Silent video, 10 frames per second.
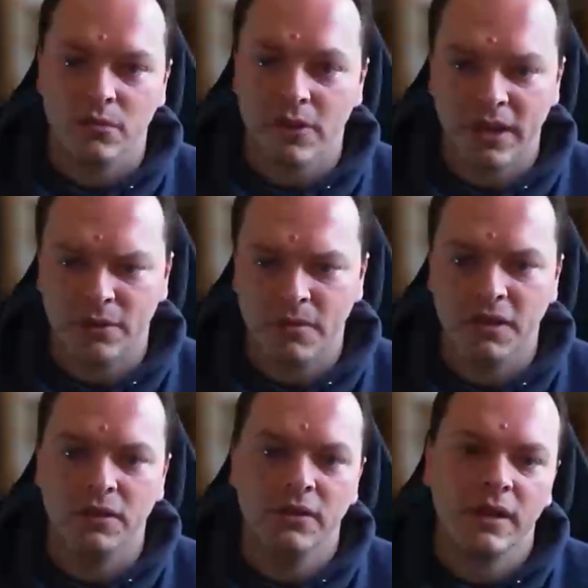Well, the help
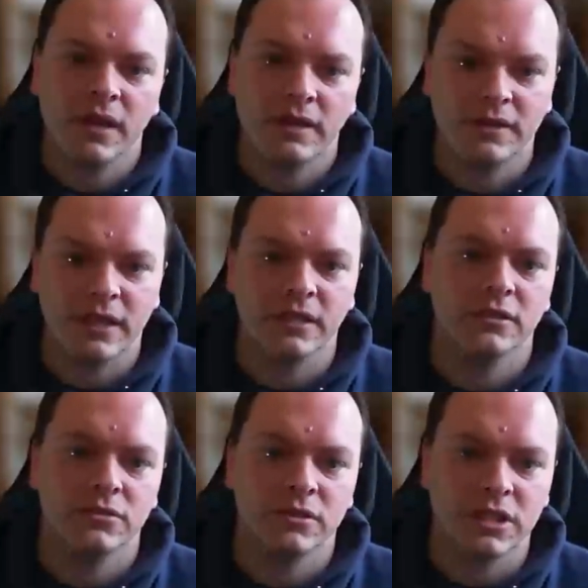menu has a
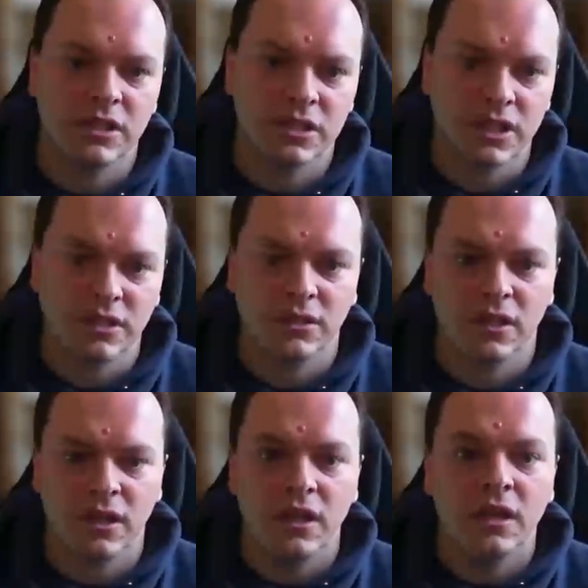link to a cheat sheet
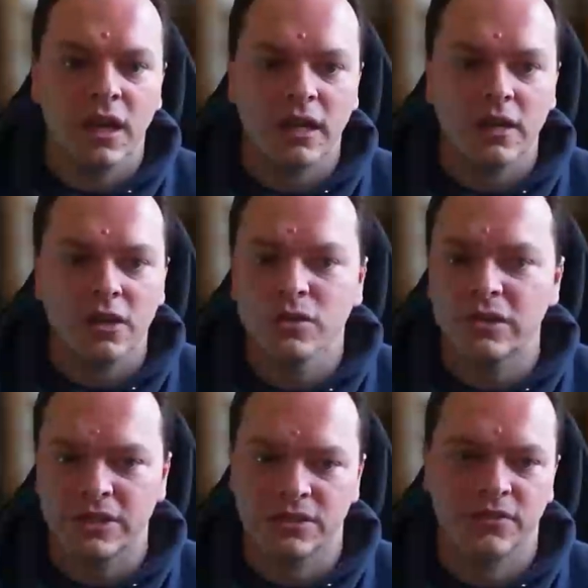and a
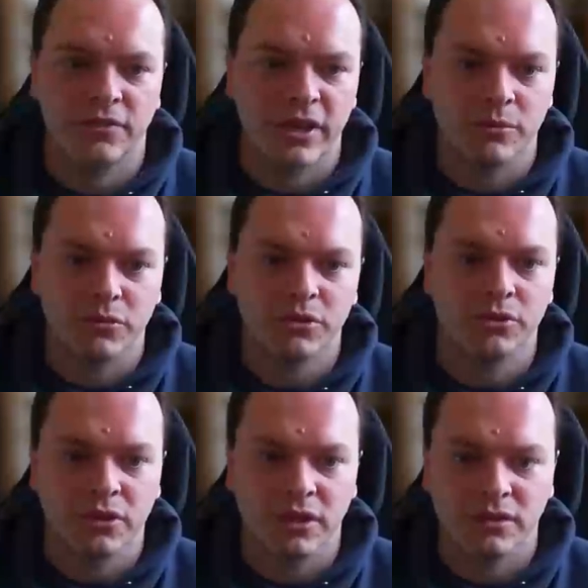huge list of available
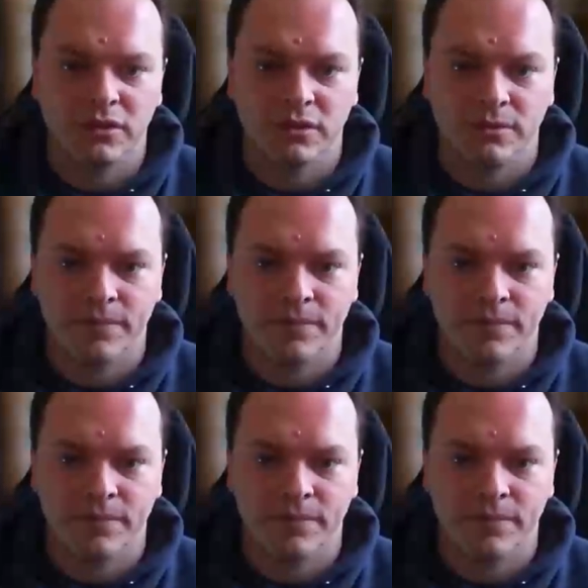shortcuts.